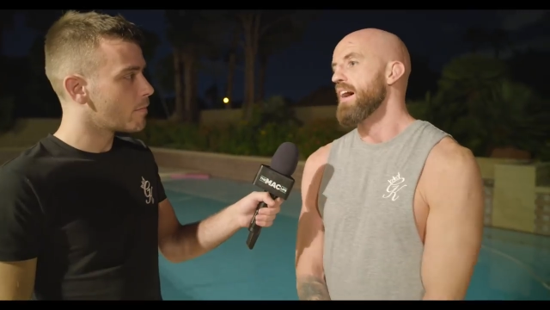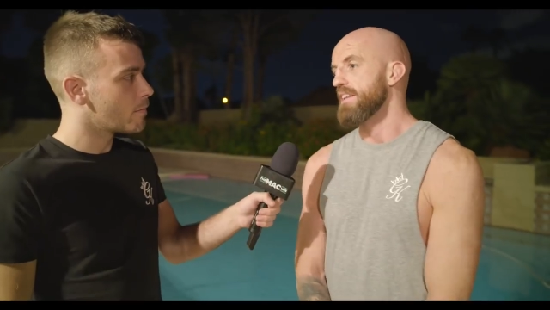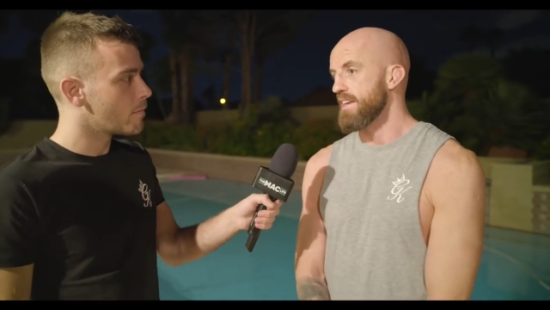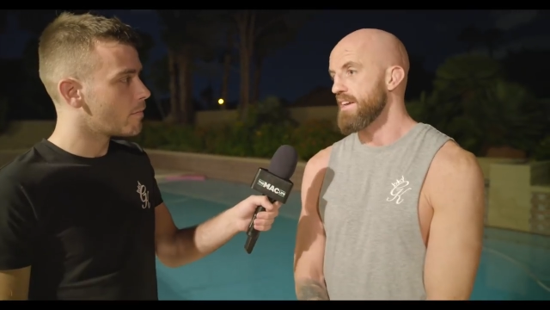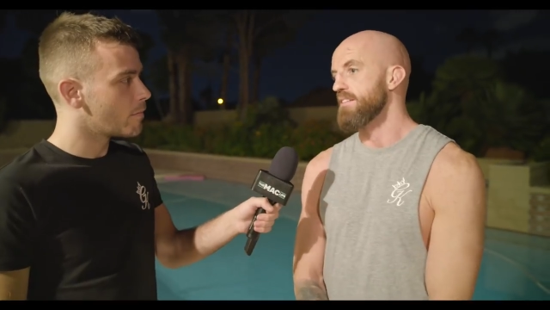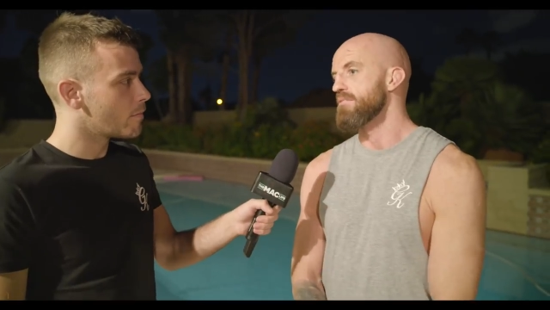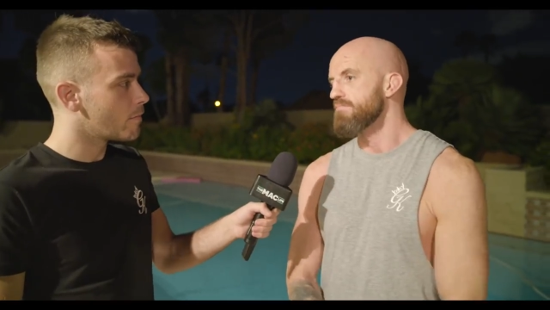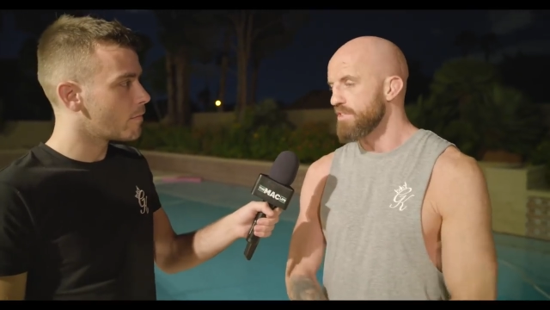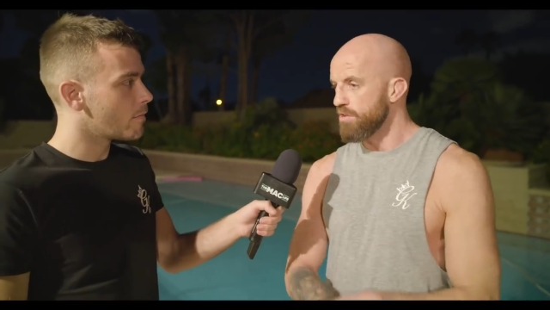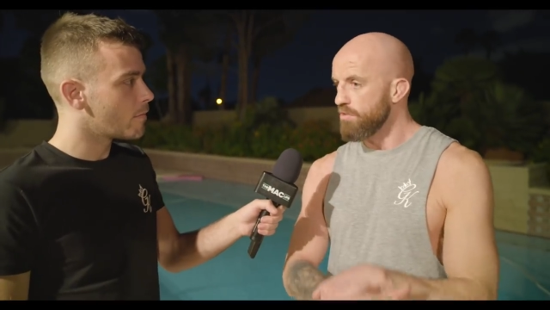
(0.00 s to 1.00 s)
Speaker 1: and then
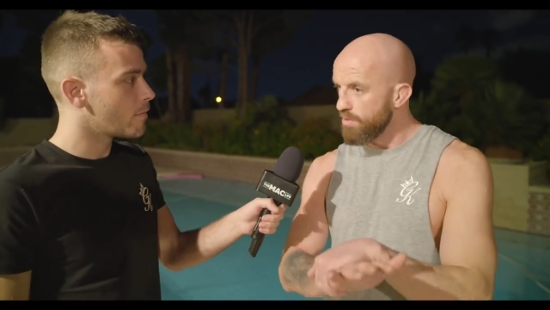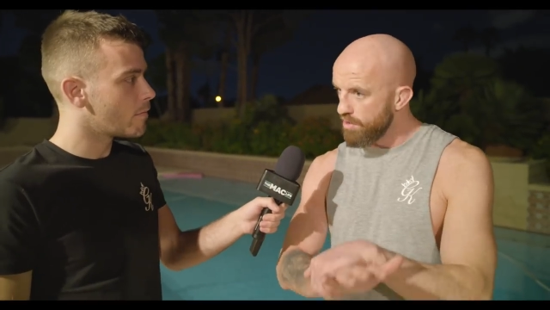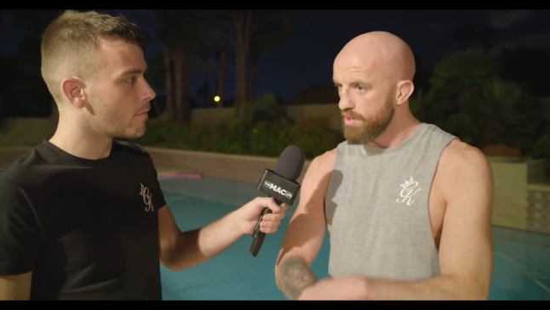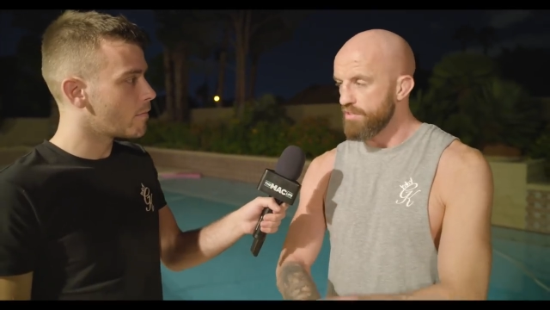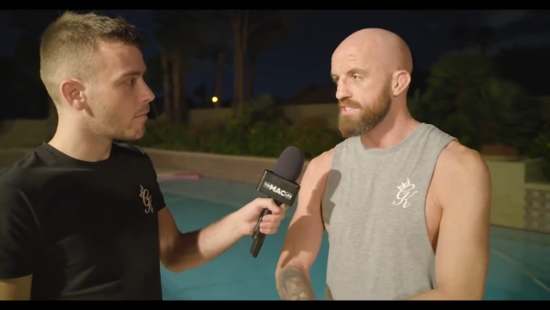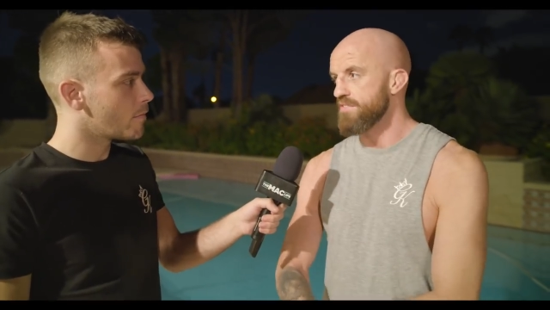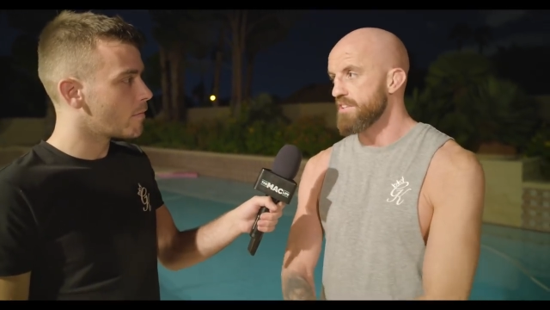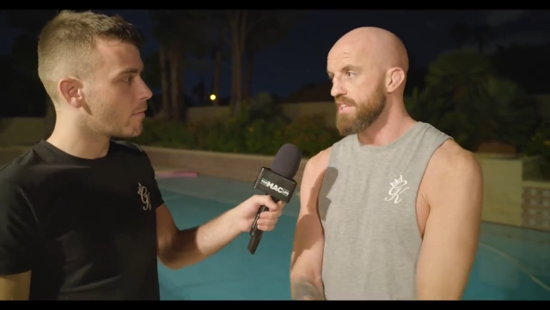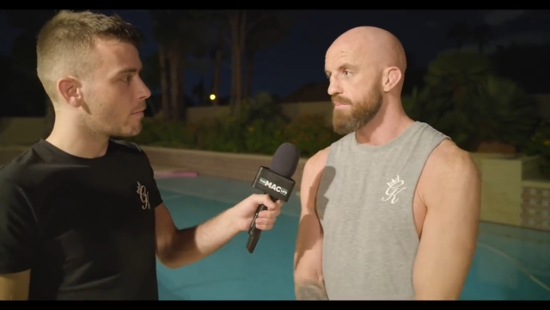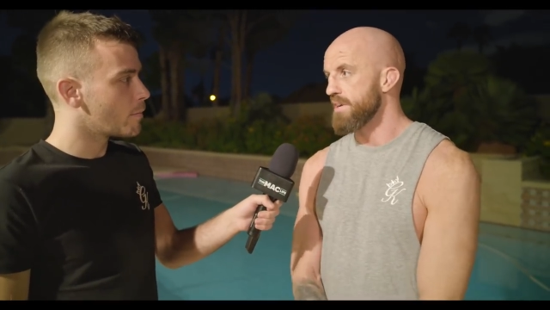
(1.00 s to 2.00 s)
you know all the rest of our
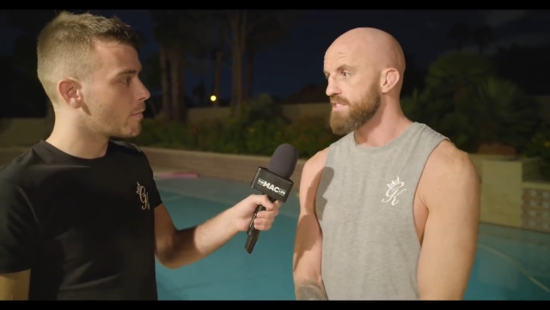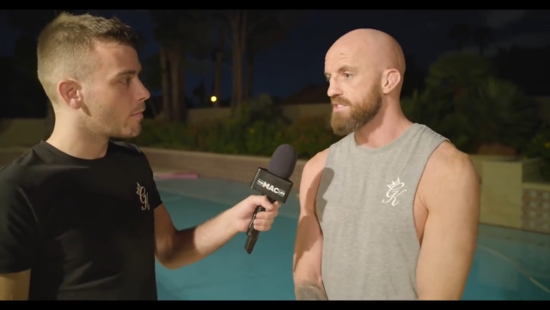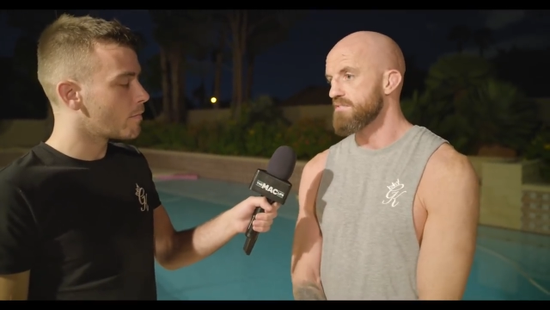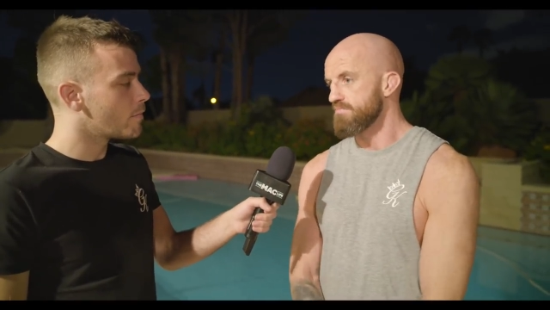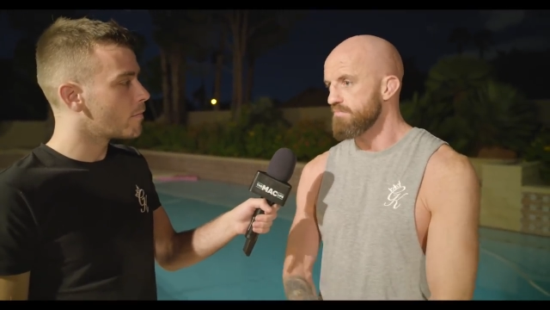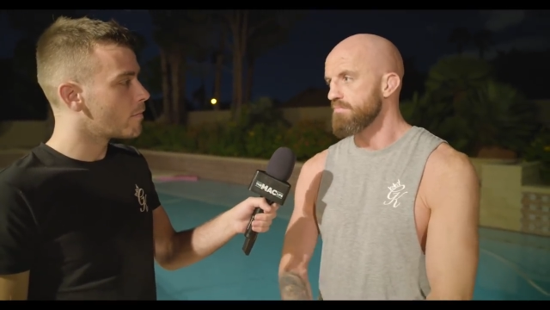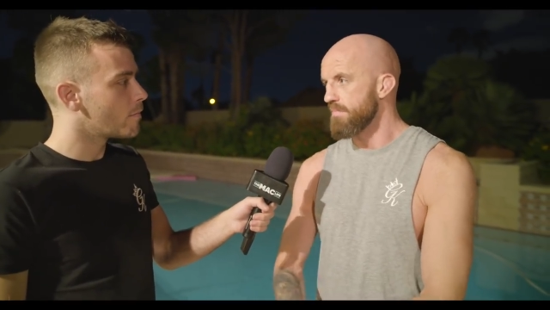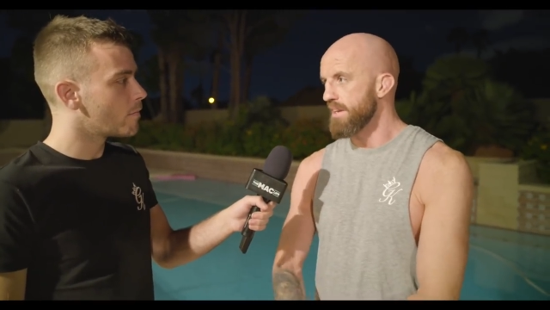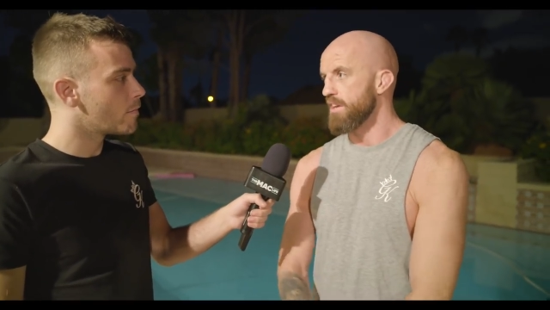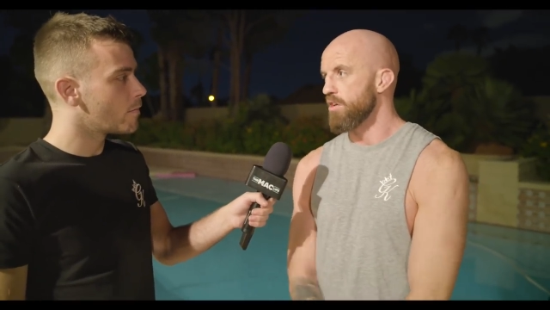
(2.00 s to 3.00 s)
teammates
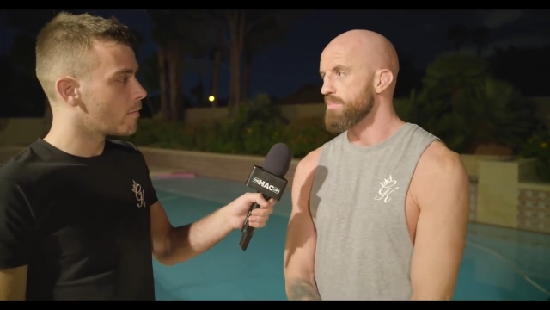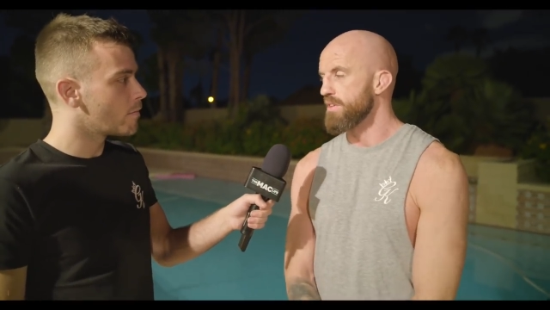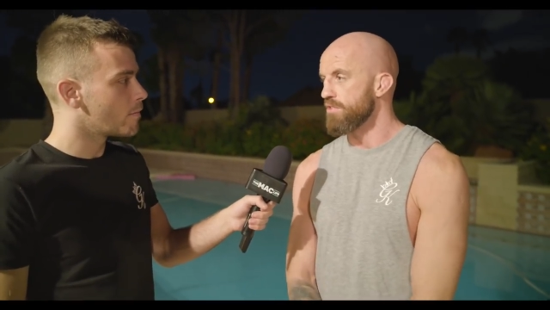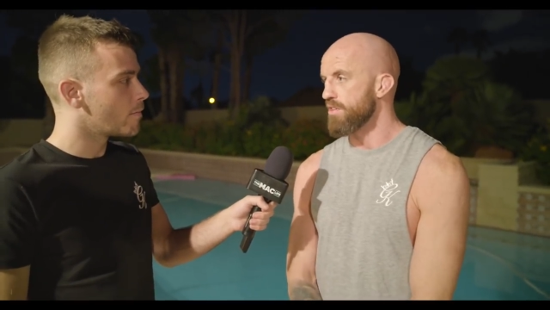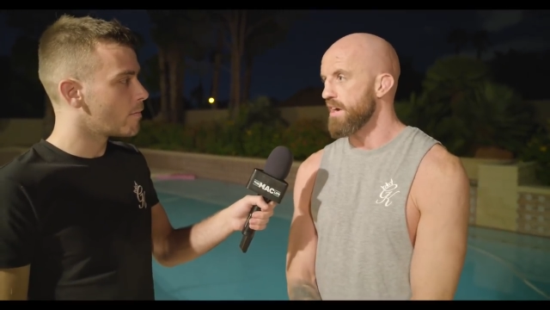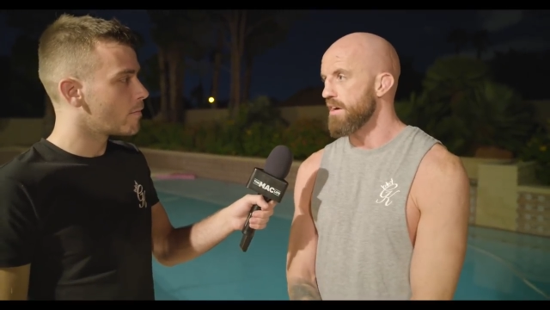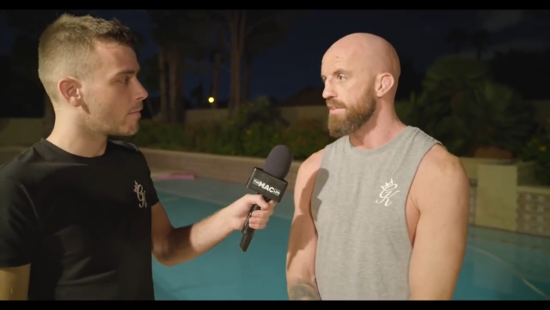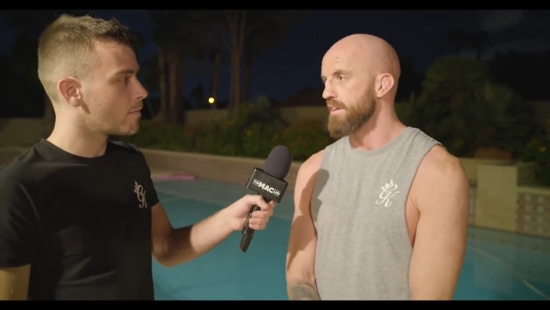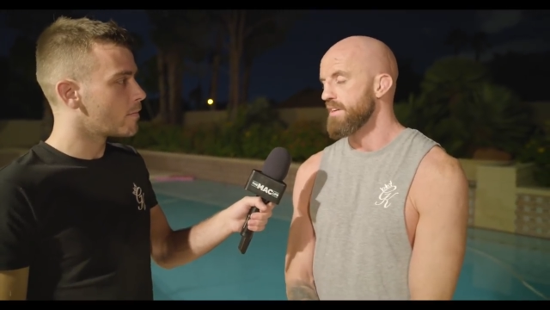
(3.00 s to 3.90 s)
making up the undercard.